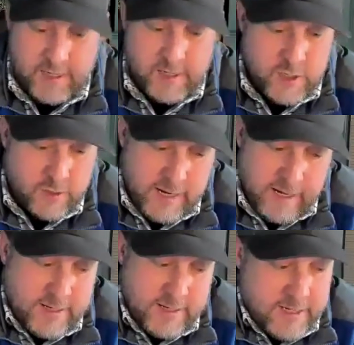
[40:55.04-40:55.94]

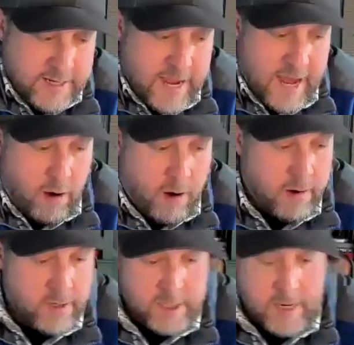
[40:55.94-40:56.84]
industry, it's not
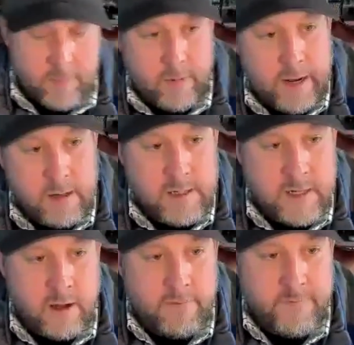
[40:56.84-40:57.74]
hard to separate
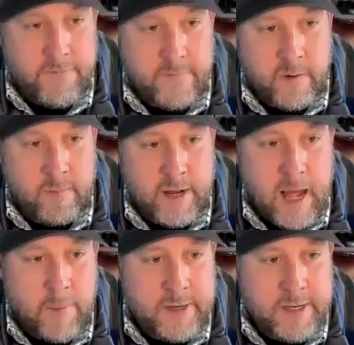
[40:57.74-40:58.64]
yourself from the
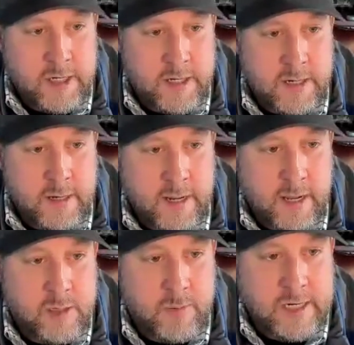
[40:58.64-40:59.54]
competition,
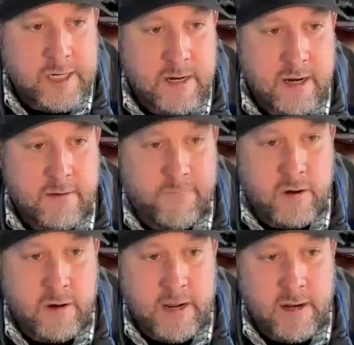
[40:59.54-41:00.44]
especially if
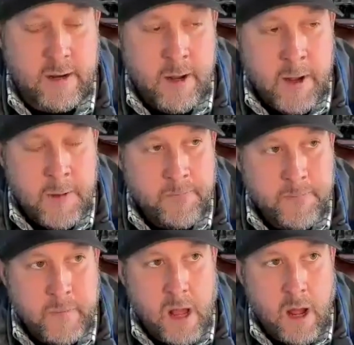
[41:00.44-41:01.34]
you're in
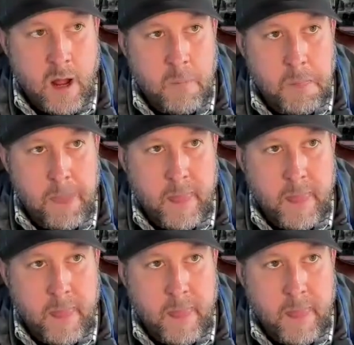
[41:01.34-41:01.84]
uh,